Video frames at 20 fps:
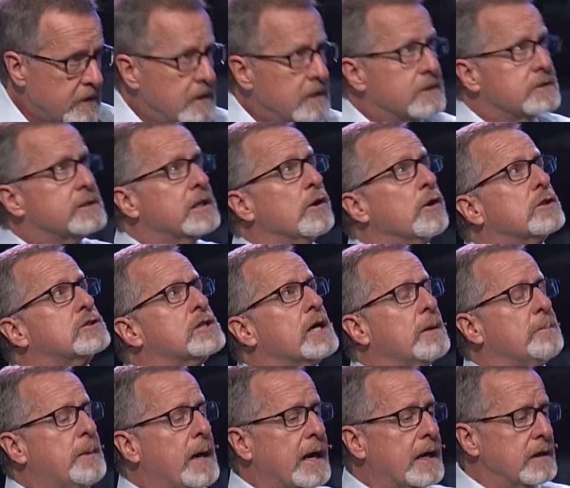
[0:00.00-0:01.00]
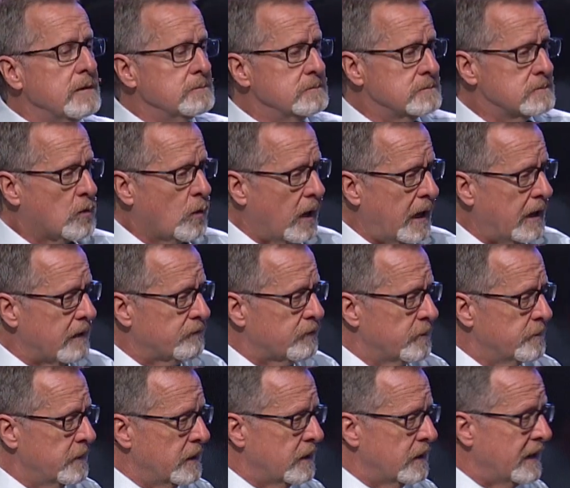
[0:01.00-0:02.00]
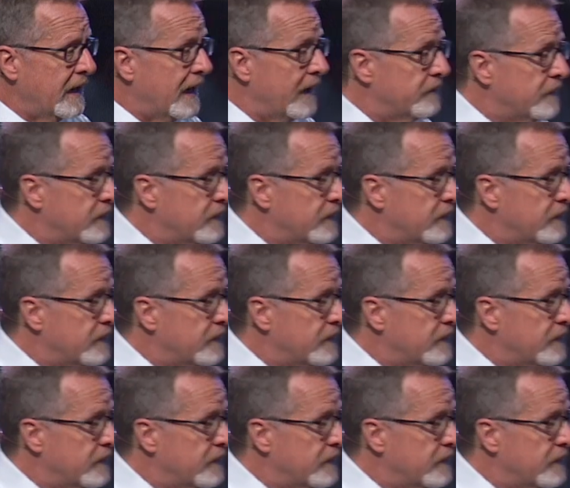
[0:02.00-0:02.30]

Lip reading: She looks up at him, quiet for a minute, and